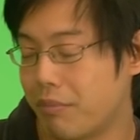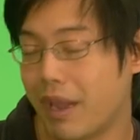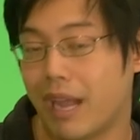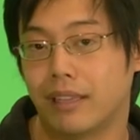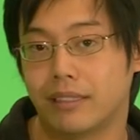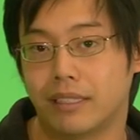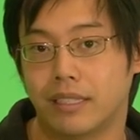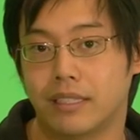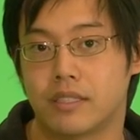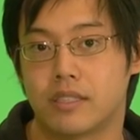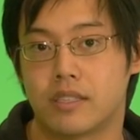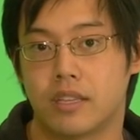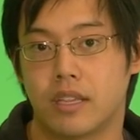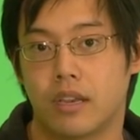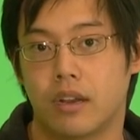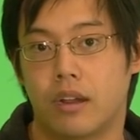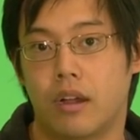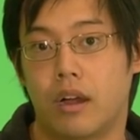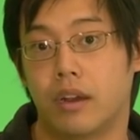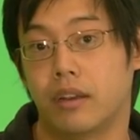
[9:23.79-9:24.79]
balance
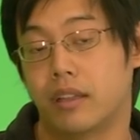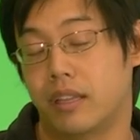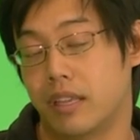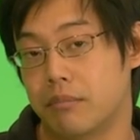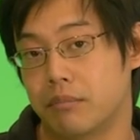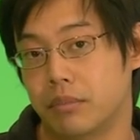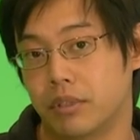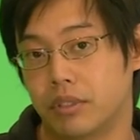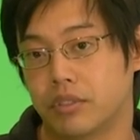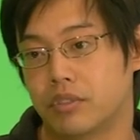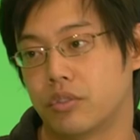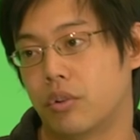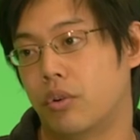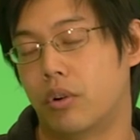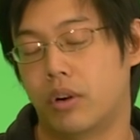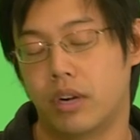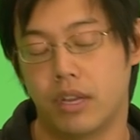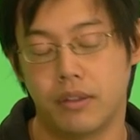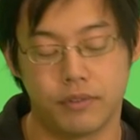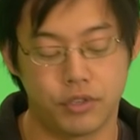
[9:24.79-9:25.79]
it on gimbals
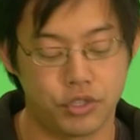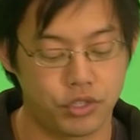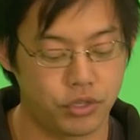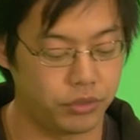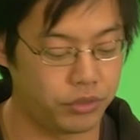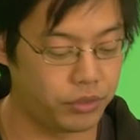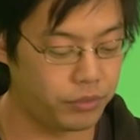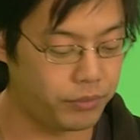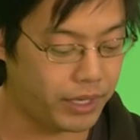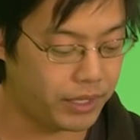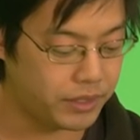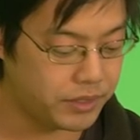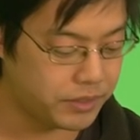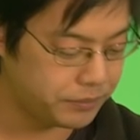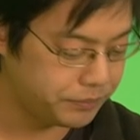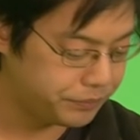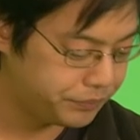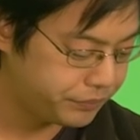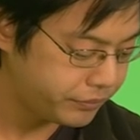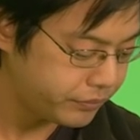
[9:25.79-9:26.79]
or even shoulder rigs.
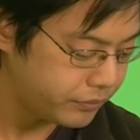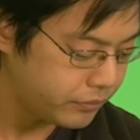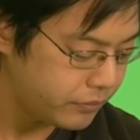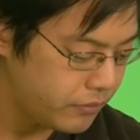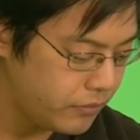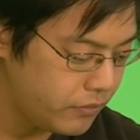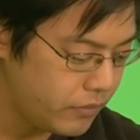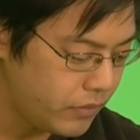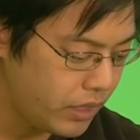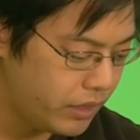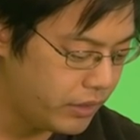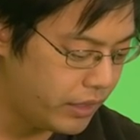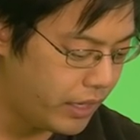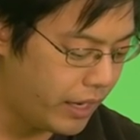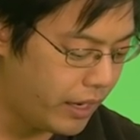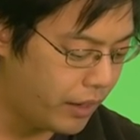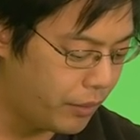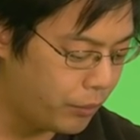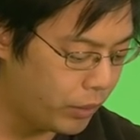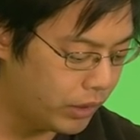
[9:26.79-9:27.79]

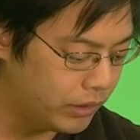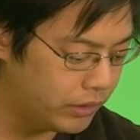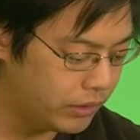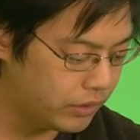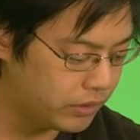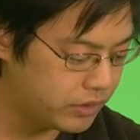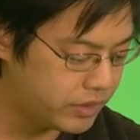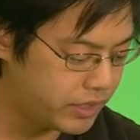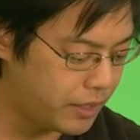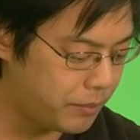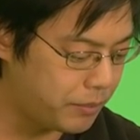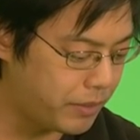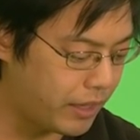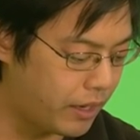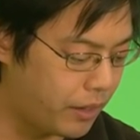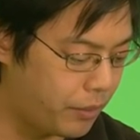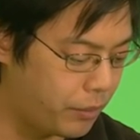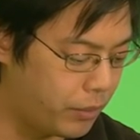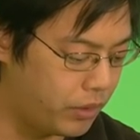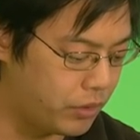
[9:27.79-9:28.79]
And one little tip
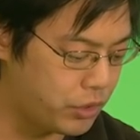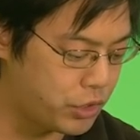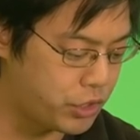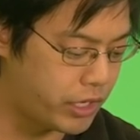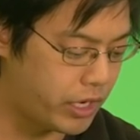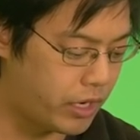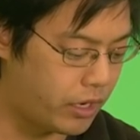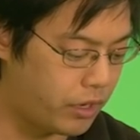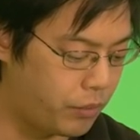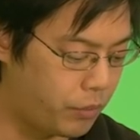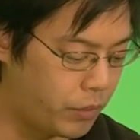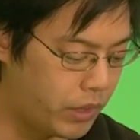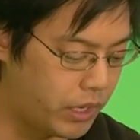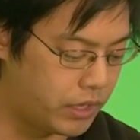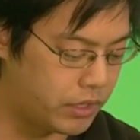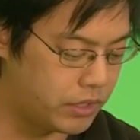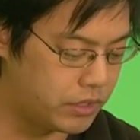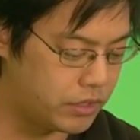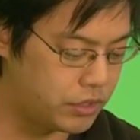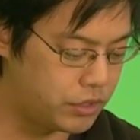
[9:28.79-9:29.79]
that I will share
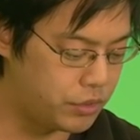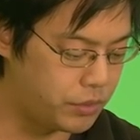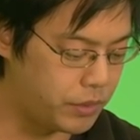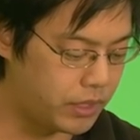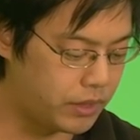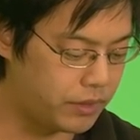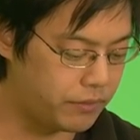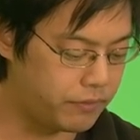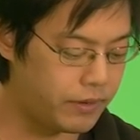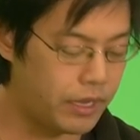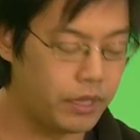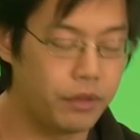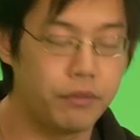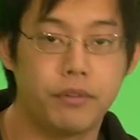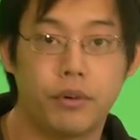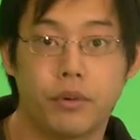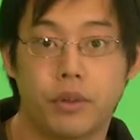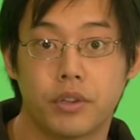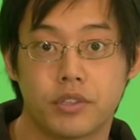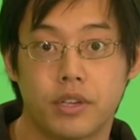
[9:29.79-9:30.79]
when doing the follow
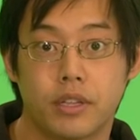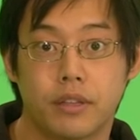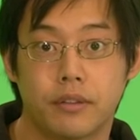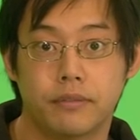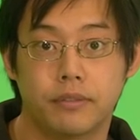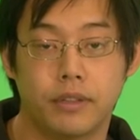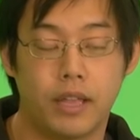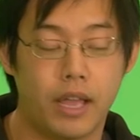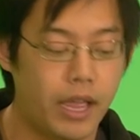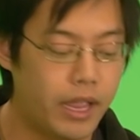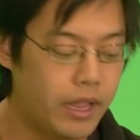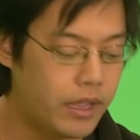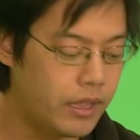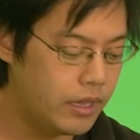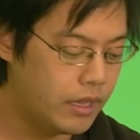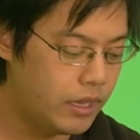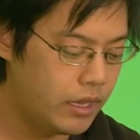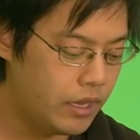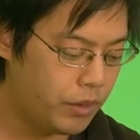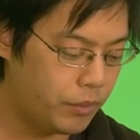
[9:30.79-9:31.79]
focus on the fly
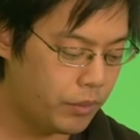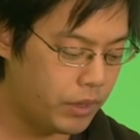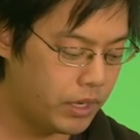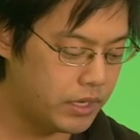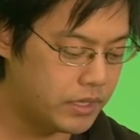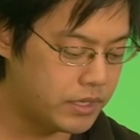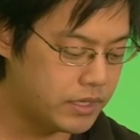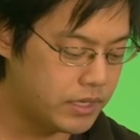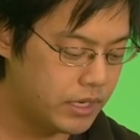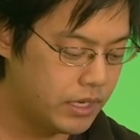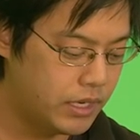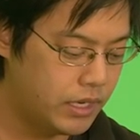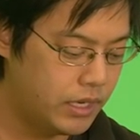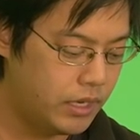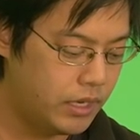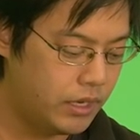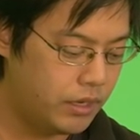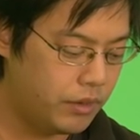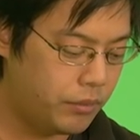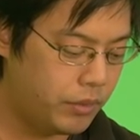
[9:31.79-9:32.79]
was
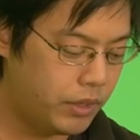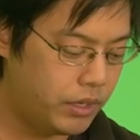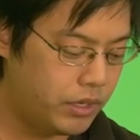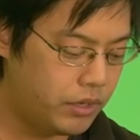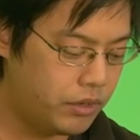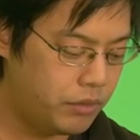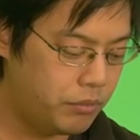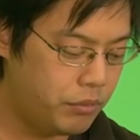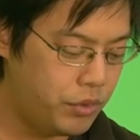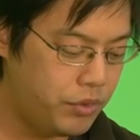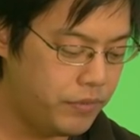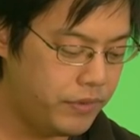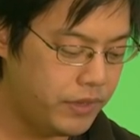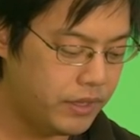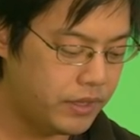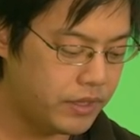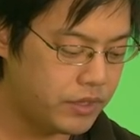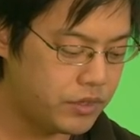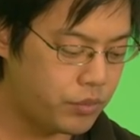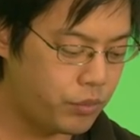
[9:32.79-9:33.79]
when you're
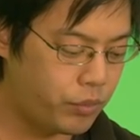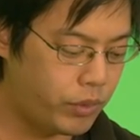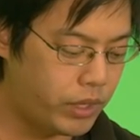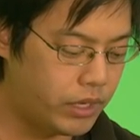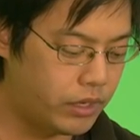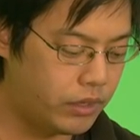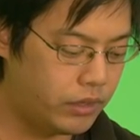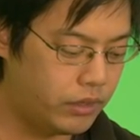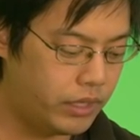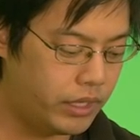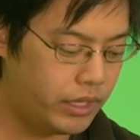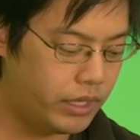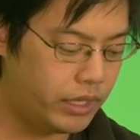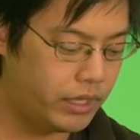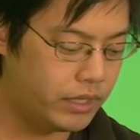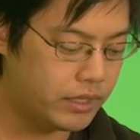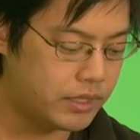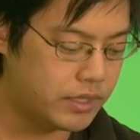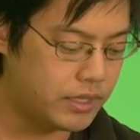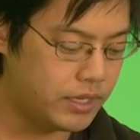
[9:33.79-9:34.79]
moving this wheel,
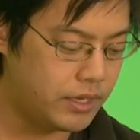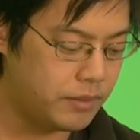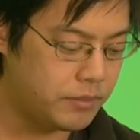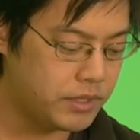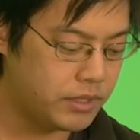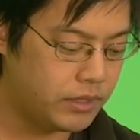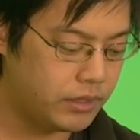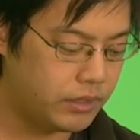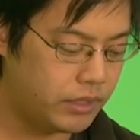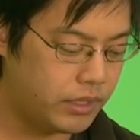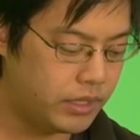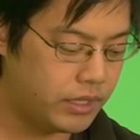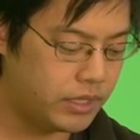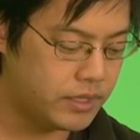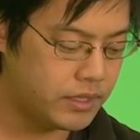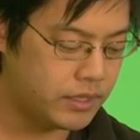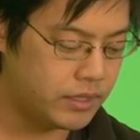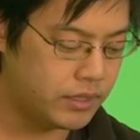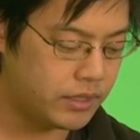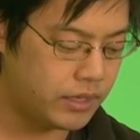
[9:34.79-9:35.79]
it seems, it
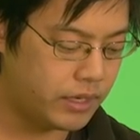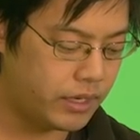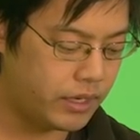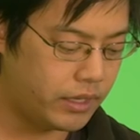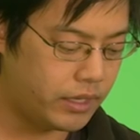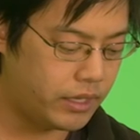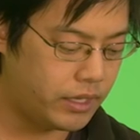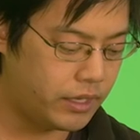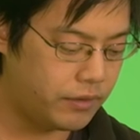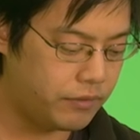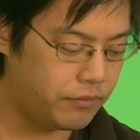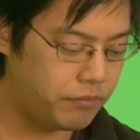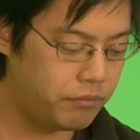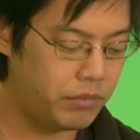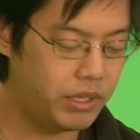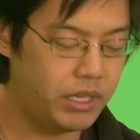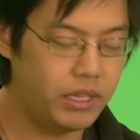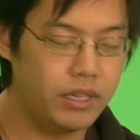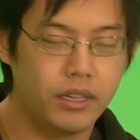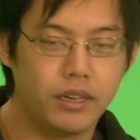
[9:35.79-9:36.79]
doesn't give
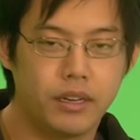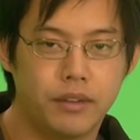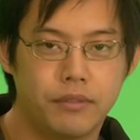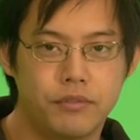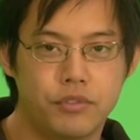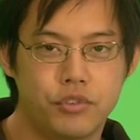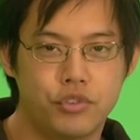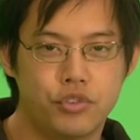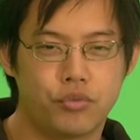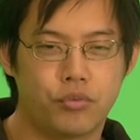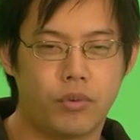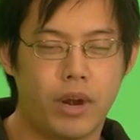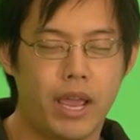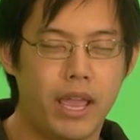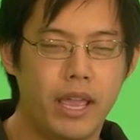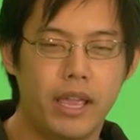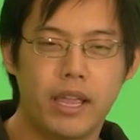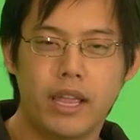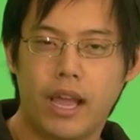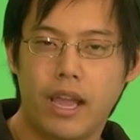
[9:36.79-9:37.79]
me enough
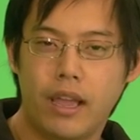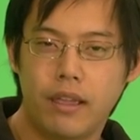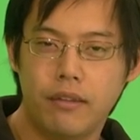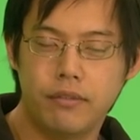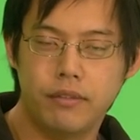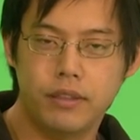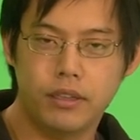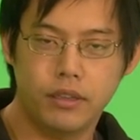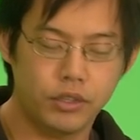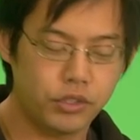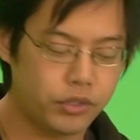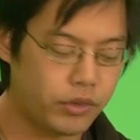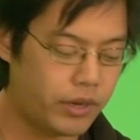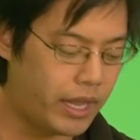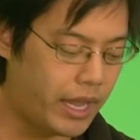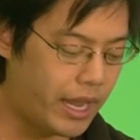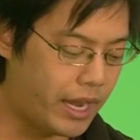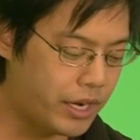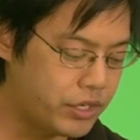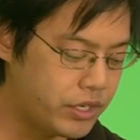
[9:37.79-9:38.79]
drag, I feel. So
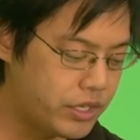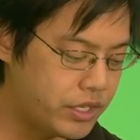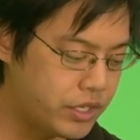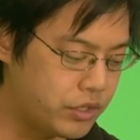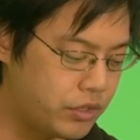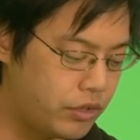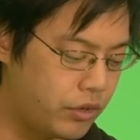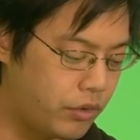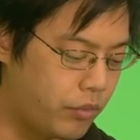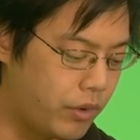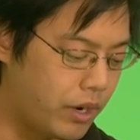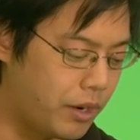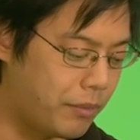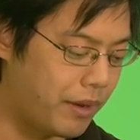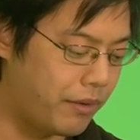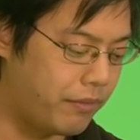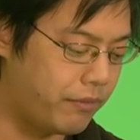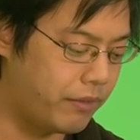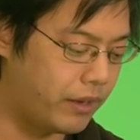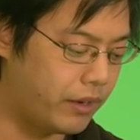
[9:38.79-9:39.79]
I actually just took one of
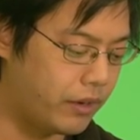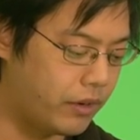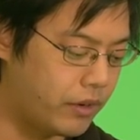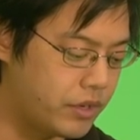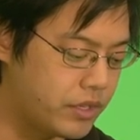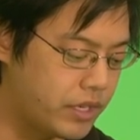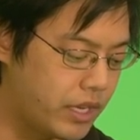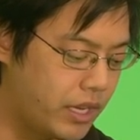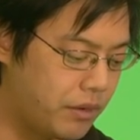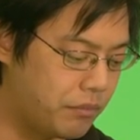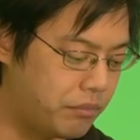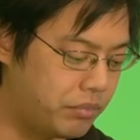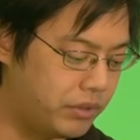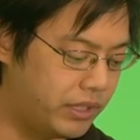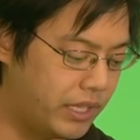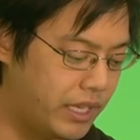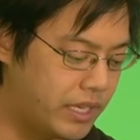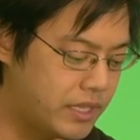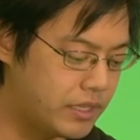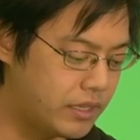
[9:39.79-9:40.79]
my fingers and
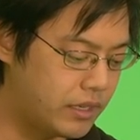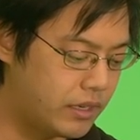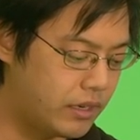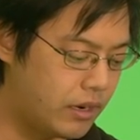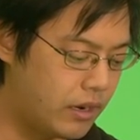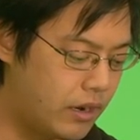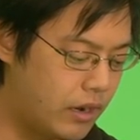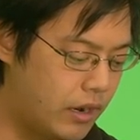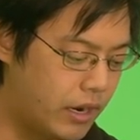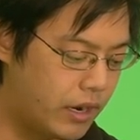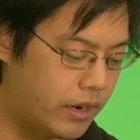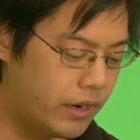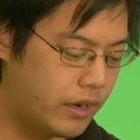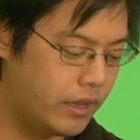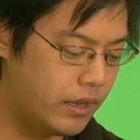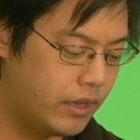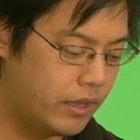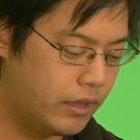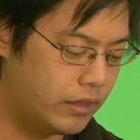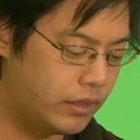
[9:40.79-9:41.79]
placed it on
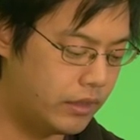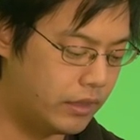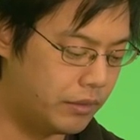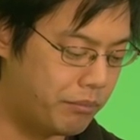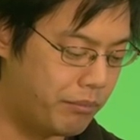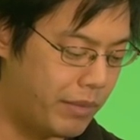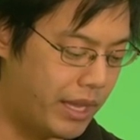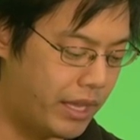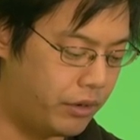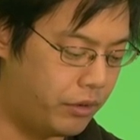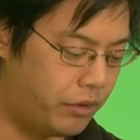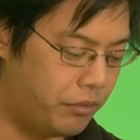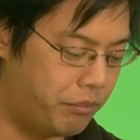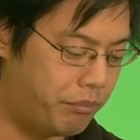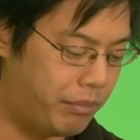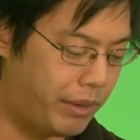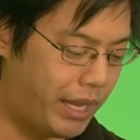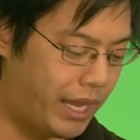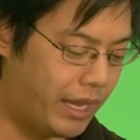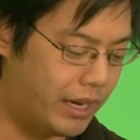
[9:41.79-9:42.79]
the metal
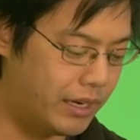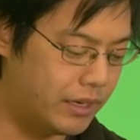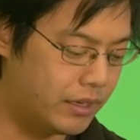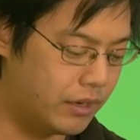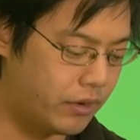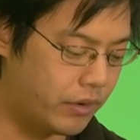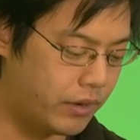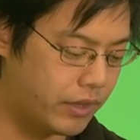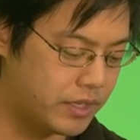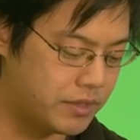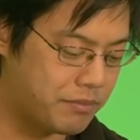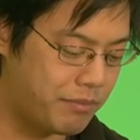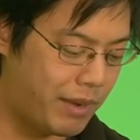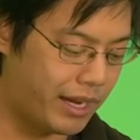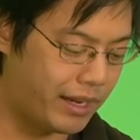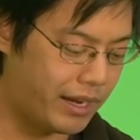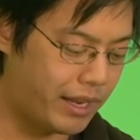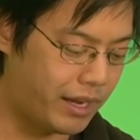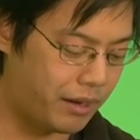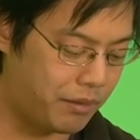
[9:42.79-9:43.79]
band or this
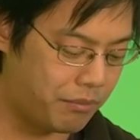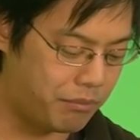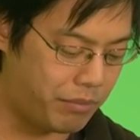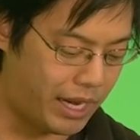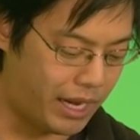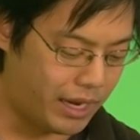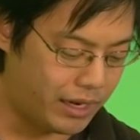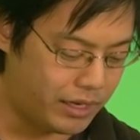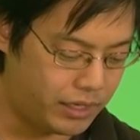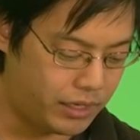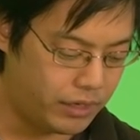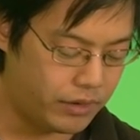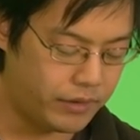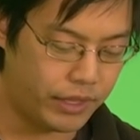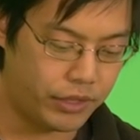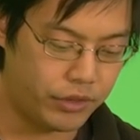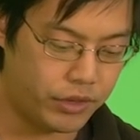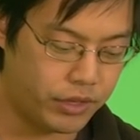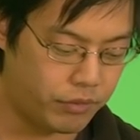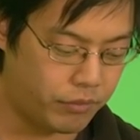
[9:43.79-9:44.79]
magnetic band here
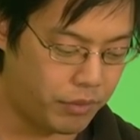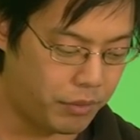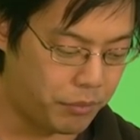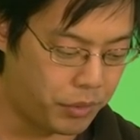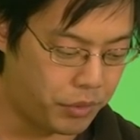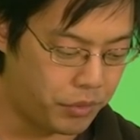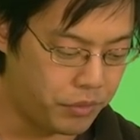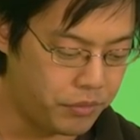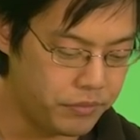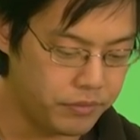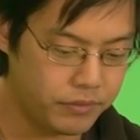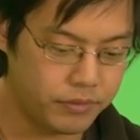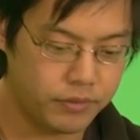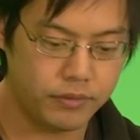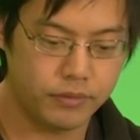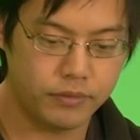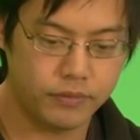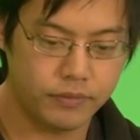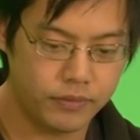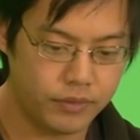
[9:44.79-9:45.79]
that you can remove,
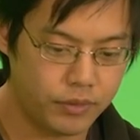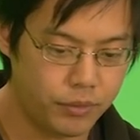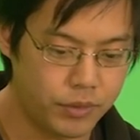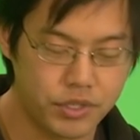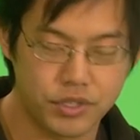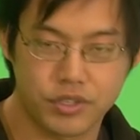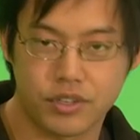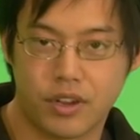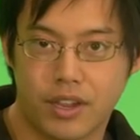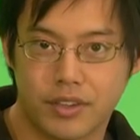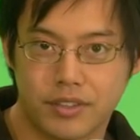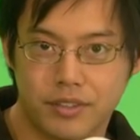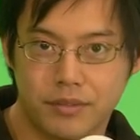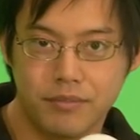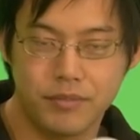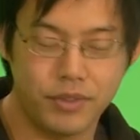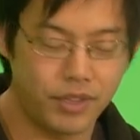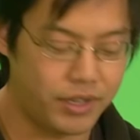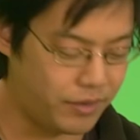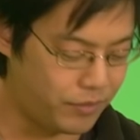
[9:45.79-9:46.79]
which is
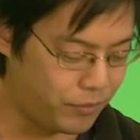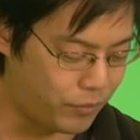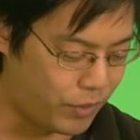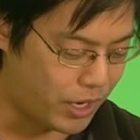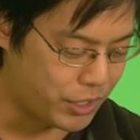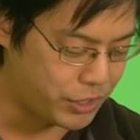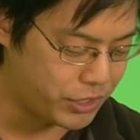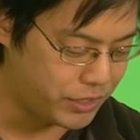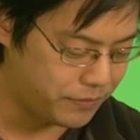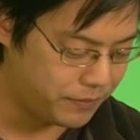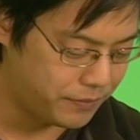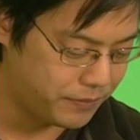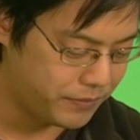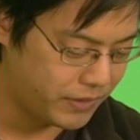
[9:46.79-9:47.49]
awesome. You can wash it.